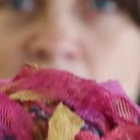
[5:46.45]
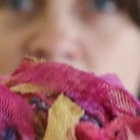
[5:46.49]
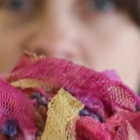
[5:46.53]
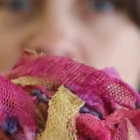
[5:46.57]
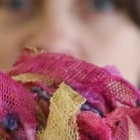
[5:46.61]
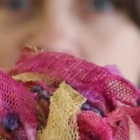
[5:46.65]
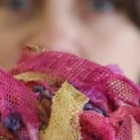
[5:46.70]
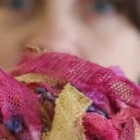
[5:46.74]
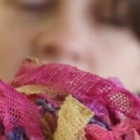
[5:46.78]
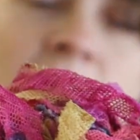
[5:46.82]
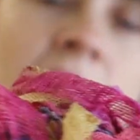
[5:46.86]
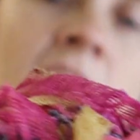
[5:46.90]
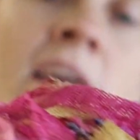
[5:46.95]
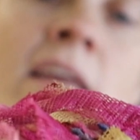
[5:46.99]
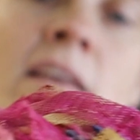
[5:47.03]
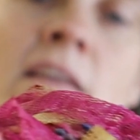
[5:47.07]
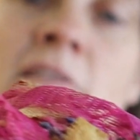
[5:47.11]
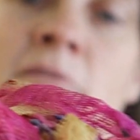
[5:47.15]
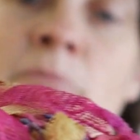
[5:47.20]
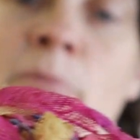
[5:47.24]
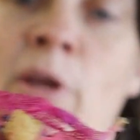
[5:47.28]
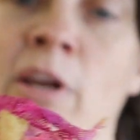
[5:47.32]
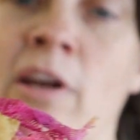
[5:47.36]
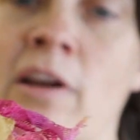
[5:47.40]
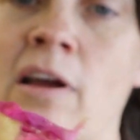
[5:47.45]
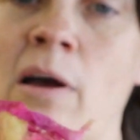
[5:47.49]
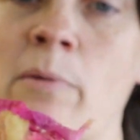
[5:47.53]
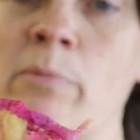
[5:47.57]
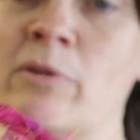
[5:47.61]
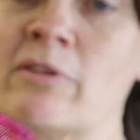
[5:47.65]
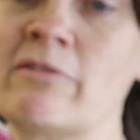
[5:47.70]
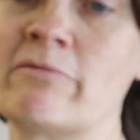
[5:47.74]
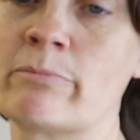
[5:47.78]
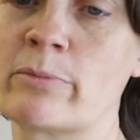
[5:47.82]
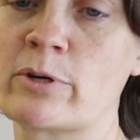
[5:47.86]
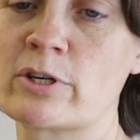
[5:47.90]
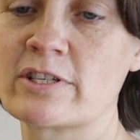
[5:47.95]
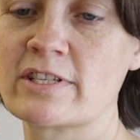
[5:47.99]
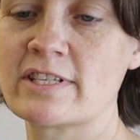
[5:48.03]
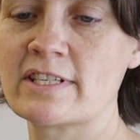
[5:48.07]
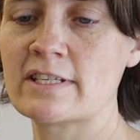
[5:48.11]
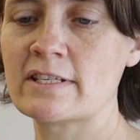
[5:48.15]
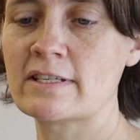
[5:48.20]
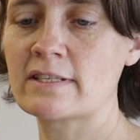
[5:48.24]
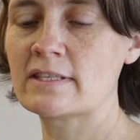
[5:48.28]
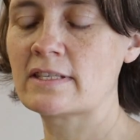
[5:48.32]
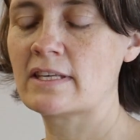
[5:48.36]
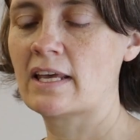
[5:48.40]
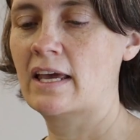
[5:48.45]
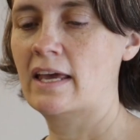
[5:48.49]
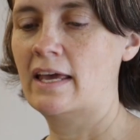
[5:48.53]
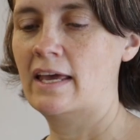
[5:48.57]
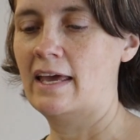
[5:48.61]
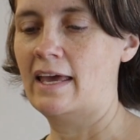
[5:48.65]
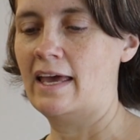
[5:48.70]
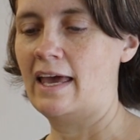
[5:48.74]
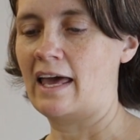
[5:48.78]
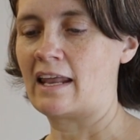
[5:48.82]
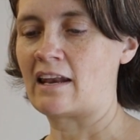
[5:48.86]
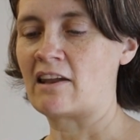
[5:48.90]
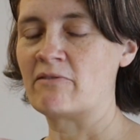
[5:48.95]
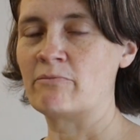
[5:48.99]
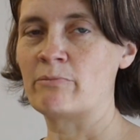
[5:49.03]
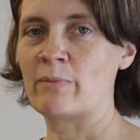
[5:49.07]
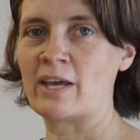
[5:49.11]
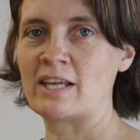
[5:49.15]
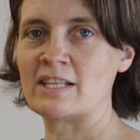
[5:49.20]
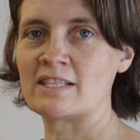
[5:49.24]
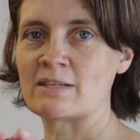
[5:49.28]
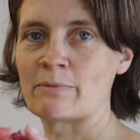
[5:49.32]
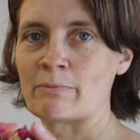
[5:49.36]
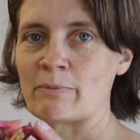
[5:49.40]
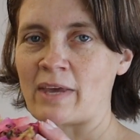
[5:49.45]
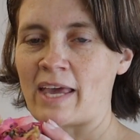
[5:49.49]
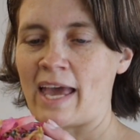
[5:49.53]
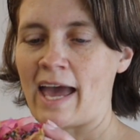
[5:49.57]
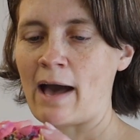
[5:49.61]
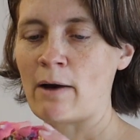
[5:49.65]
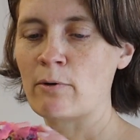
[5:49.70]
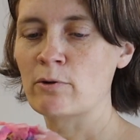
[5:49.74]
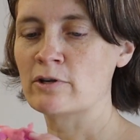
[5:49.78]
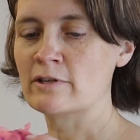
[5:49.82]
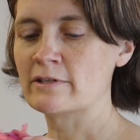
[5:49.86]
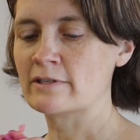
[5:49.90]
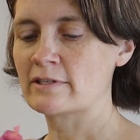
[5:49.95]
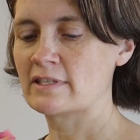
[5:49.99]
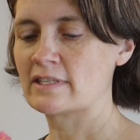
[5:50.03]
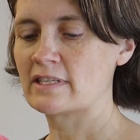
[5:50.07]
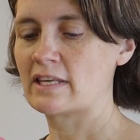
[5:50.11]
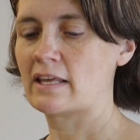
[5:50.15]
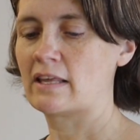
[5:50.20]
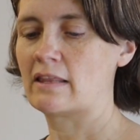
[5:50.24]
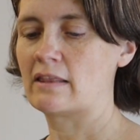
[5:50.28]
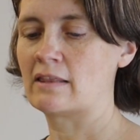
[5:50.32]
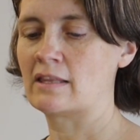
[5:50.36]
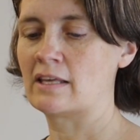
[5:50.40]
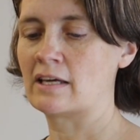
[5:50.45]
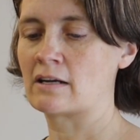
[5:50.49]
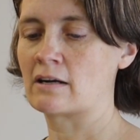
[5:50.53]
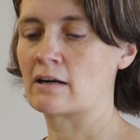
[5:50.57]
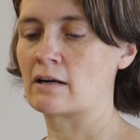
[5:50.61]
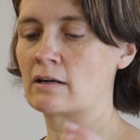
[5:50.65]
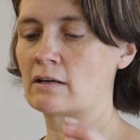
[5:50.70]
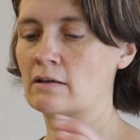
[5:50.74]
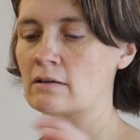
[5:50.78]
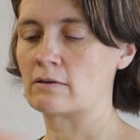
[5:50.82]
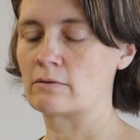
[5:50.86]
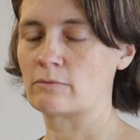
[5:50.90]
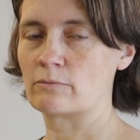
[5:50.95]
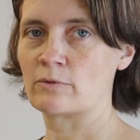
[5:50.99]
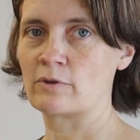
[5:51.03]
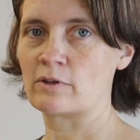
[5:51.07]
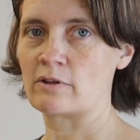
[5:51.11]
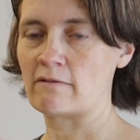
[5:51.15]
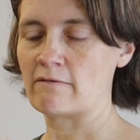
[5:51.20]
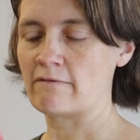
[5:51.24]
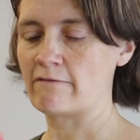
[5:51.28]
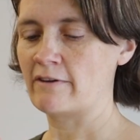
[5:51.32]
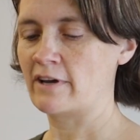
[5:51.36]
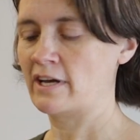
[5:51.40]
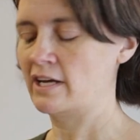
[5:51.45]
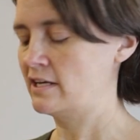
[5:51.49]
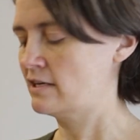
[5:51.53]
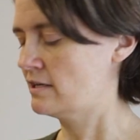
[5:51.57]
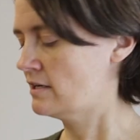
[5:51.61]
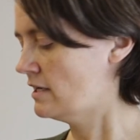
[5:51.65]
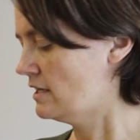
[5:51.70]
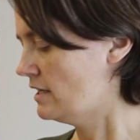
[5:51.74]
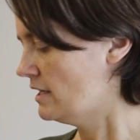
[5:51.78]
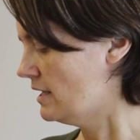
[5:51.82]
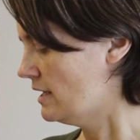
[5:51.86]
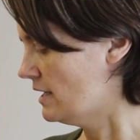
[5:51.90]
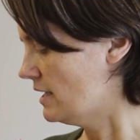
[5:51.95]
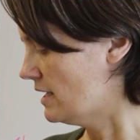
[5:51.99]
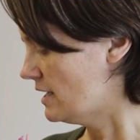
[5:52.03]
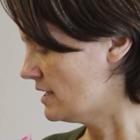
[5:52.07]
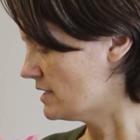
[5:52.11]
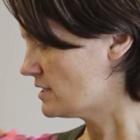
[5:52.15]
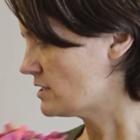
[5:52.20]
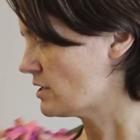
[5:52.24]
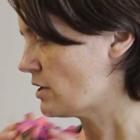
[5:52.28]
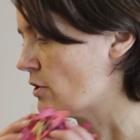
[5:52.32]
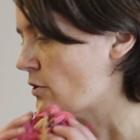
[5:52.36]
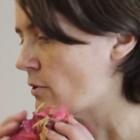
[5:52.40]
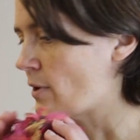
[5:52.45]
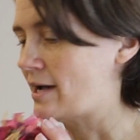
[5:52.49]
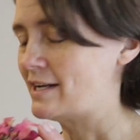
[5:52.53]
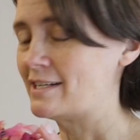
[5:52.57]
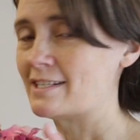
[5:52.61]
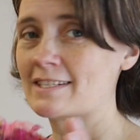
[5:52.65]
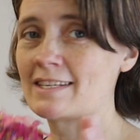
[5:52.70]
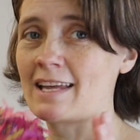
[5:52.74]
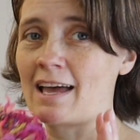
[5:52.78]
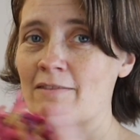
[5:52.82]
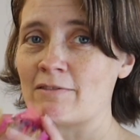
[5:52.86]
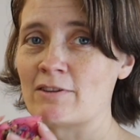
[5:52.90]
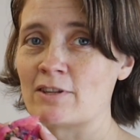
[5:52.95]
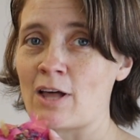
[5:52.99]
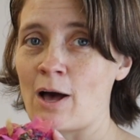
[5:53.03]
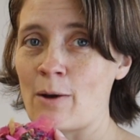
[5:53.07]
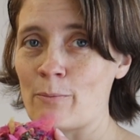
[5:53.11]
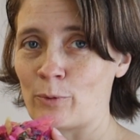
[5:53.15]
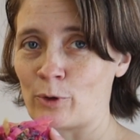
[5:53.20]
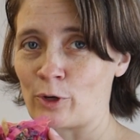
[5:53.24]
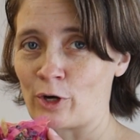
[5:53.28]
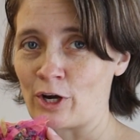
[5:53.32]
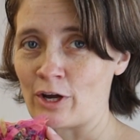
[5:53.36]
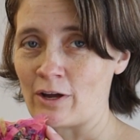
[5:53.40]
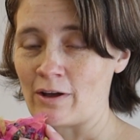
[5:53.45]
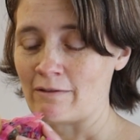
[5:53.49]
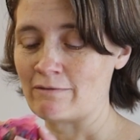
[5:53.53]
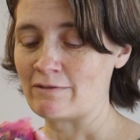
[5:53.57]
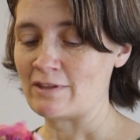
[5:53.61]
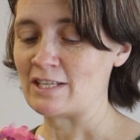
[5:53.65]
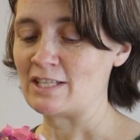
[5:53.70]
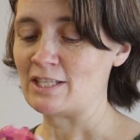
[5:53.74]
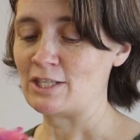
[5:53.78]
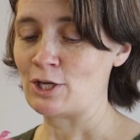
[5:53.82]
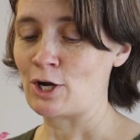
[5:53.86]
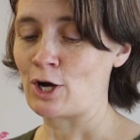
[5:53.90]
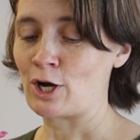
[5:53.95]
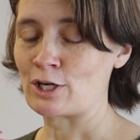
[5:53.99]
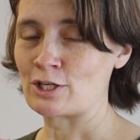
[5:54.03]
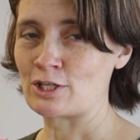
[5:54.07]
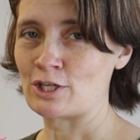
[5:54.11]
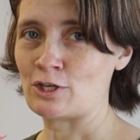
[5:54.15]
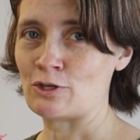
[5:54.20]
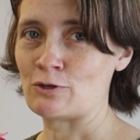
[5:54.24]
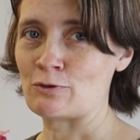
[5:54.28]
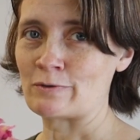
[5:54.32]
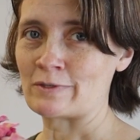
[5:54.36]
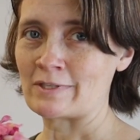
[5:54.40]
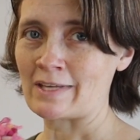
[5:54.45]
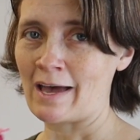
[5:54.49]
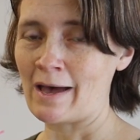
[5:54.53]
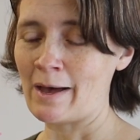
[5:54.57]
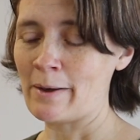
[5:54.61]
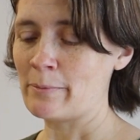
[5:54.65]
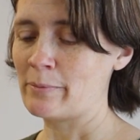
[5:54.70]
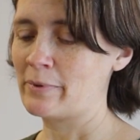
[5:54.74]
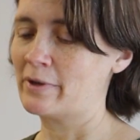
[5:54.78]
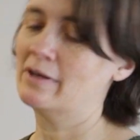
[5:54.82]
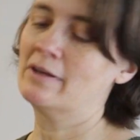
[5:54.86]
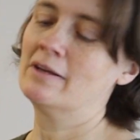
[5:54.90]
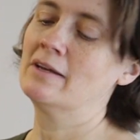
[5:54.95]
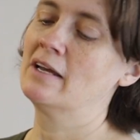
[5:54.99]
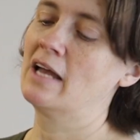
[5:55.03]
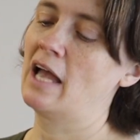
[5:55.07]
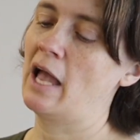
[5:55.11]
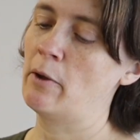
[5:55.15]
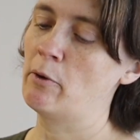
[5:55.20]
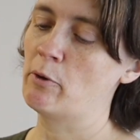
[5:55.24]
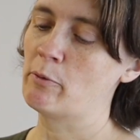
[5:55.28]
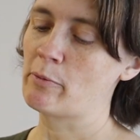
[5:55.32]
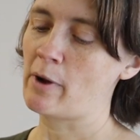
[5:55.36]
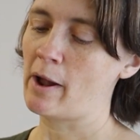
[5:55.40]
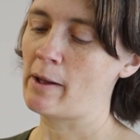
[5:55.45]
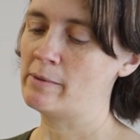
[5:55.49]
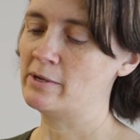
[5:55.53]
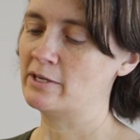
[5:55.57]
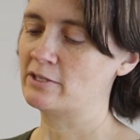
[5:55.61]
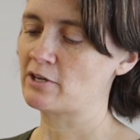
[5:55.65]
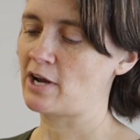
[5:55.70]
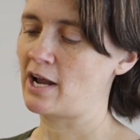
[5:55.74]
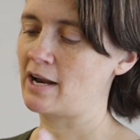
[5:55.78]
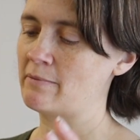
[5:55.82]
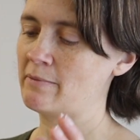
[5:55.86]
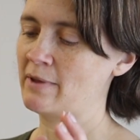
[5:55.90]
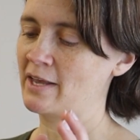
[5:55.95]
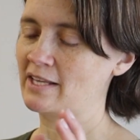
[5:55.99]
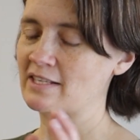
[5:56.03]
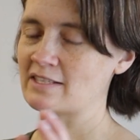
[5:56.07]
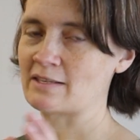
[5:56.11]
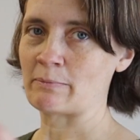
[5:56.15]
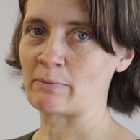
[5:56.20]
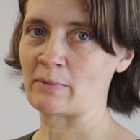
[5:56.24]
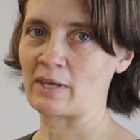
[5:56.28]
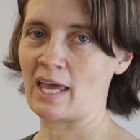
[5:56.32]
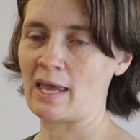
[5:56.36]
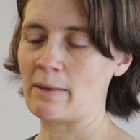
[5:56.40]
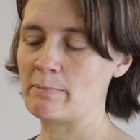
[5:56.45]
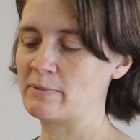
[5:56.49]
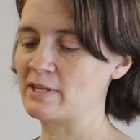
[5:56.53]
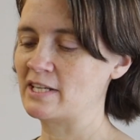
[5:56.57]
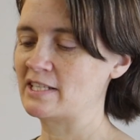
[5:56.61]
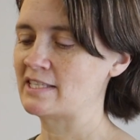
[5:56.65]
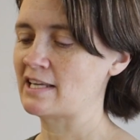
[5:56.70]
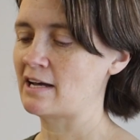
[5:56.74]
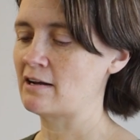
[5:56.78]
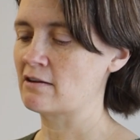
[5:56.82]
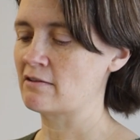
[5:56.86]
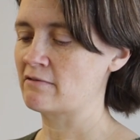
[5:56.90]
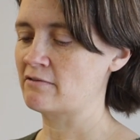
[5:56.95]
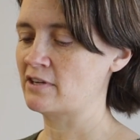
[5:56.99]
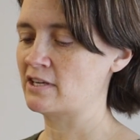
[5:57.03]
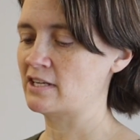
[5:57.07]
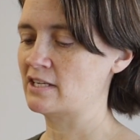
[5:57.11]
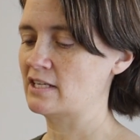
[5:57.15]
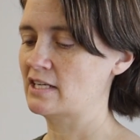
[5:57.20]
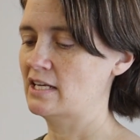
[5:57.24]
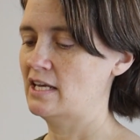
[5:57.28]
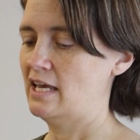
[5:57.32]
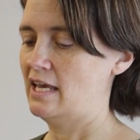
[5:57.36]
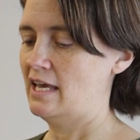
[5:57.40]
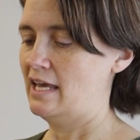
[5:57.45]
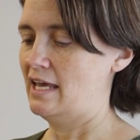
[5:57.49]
my Etsy site. I've made a couple of purses, and I've made some cowls that are really fun. So I just have a lot more of this yarn to use up. I will probably try to make some capelets out of it.